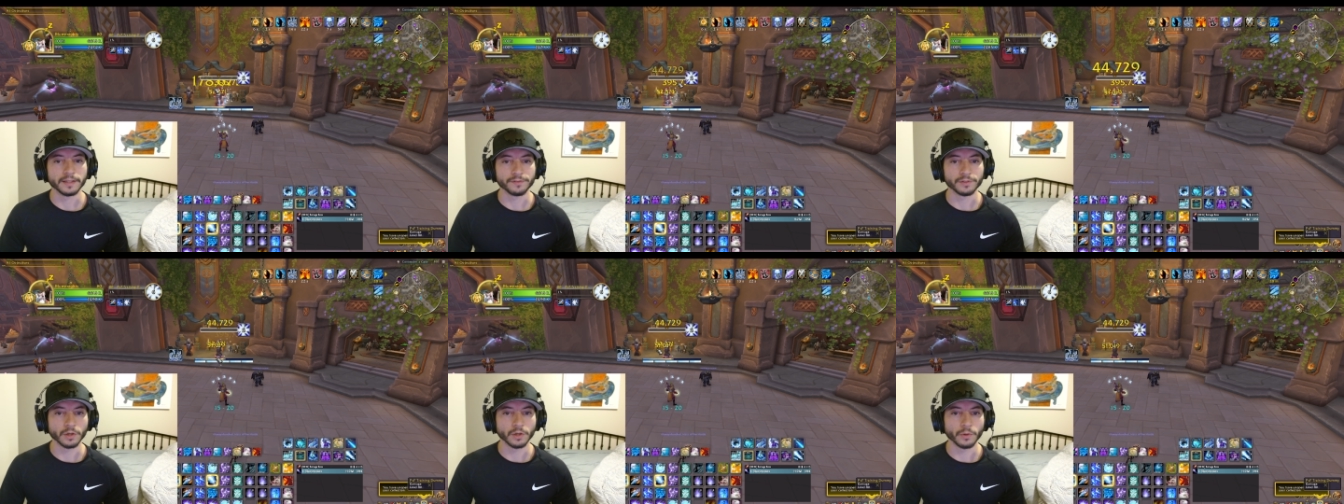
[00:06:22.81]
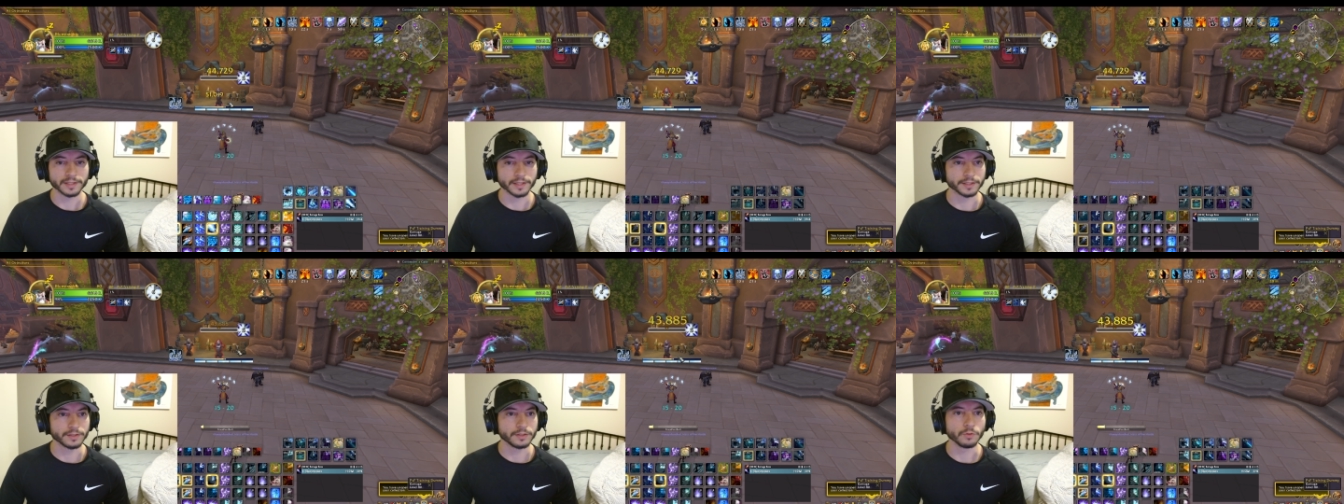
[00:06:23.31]
If you're going to
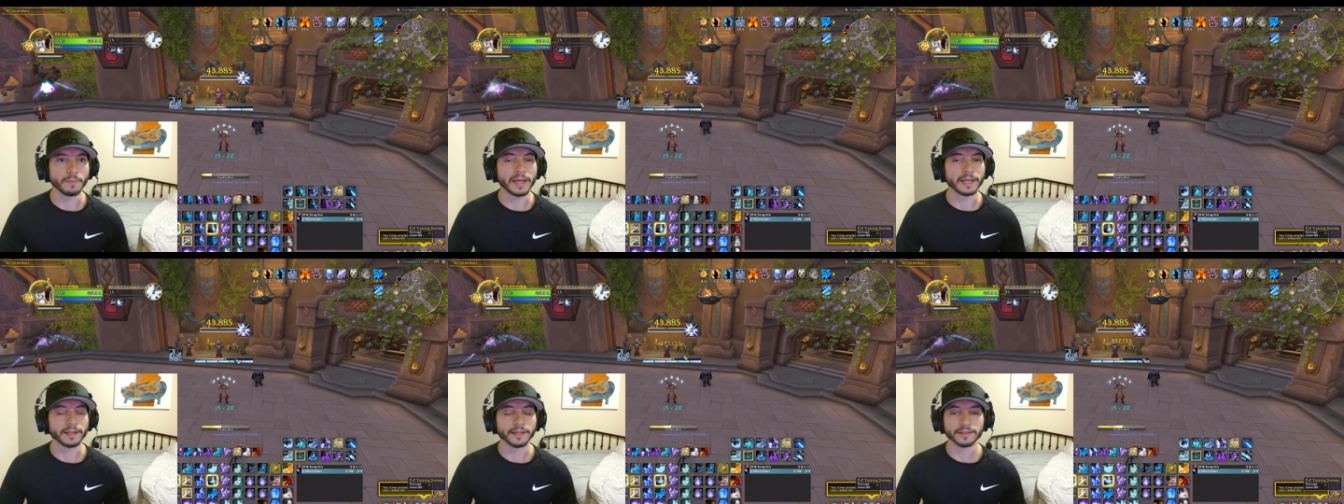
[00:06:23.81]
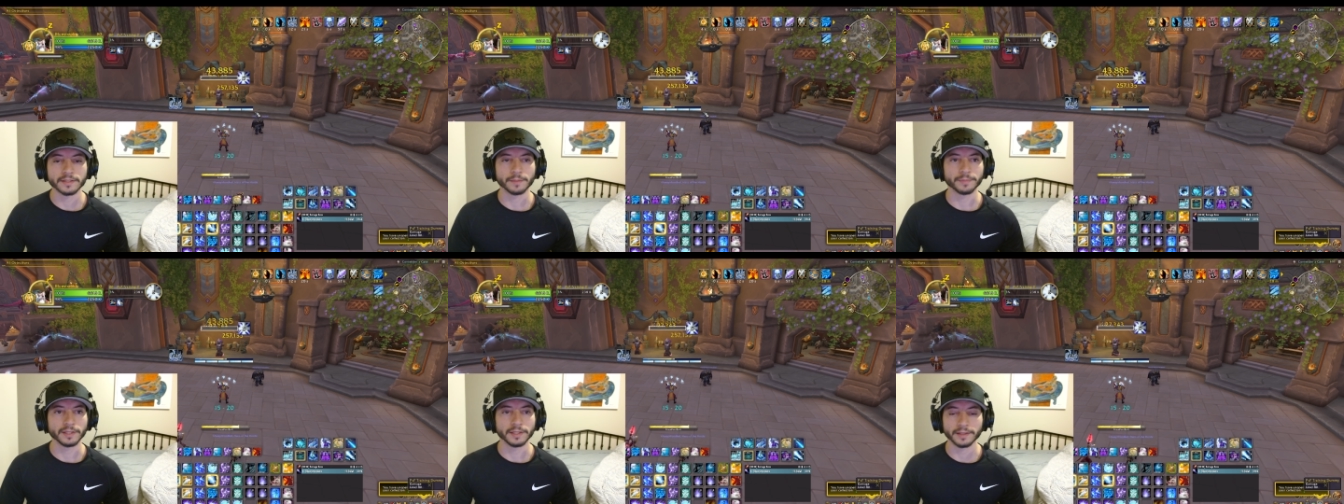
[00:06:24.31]
like 2 melee or
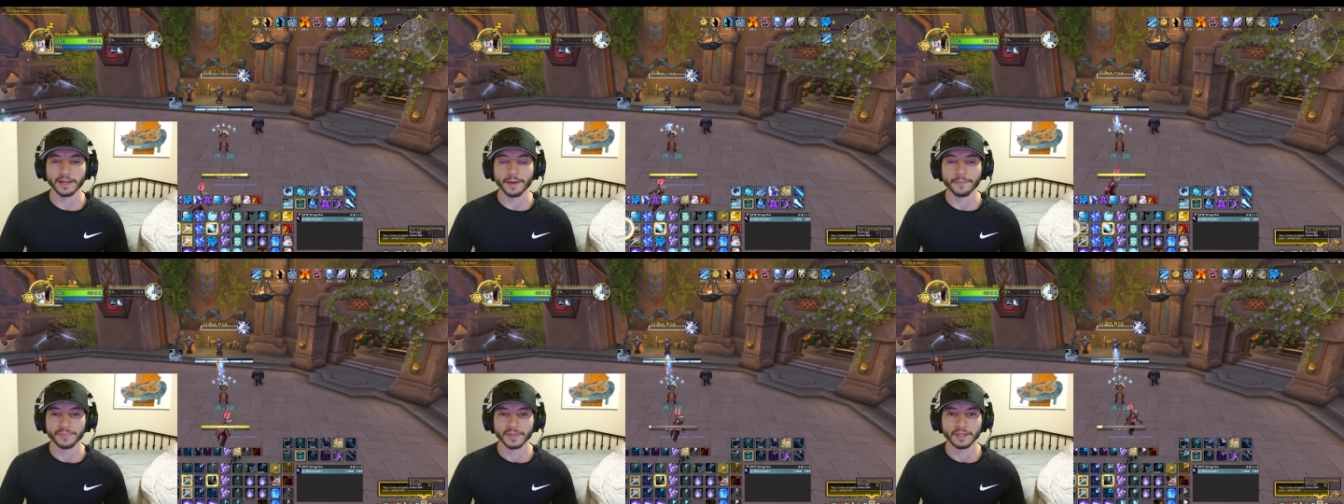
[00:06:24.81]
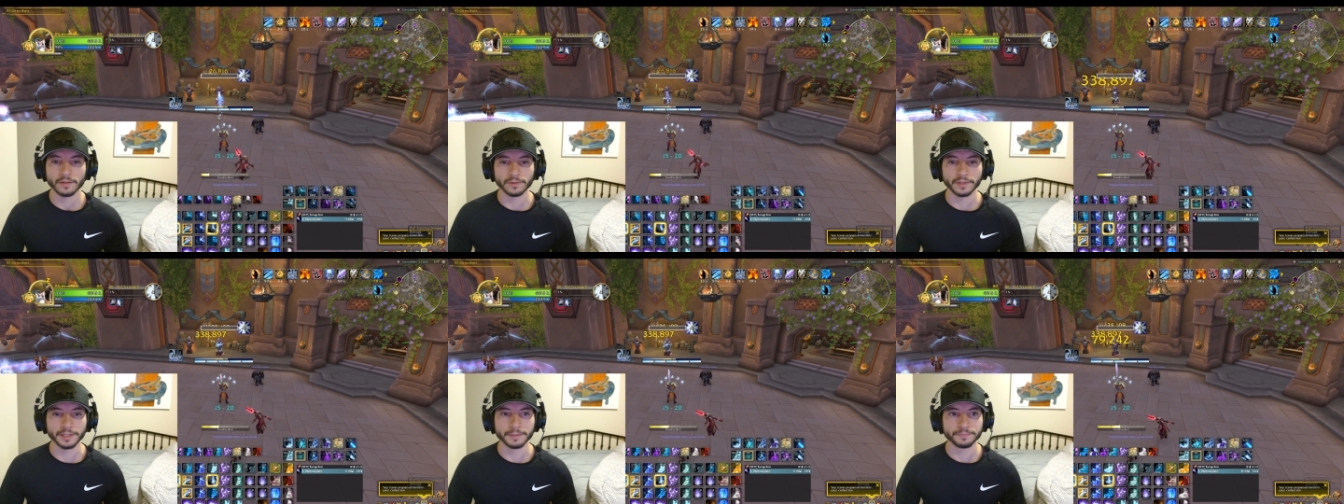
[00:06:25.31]
something like that,
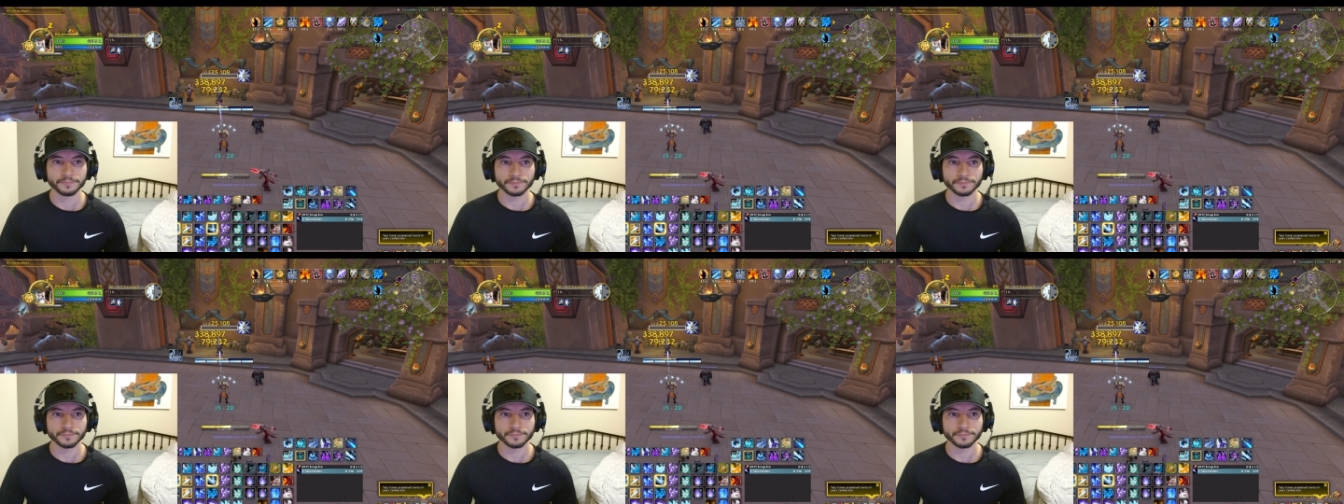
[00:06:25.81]
right?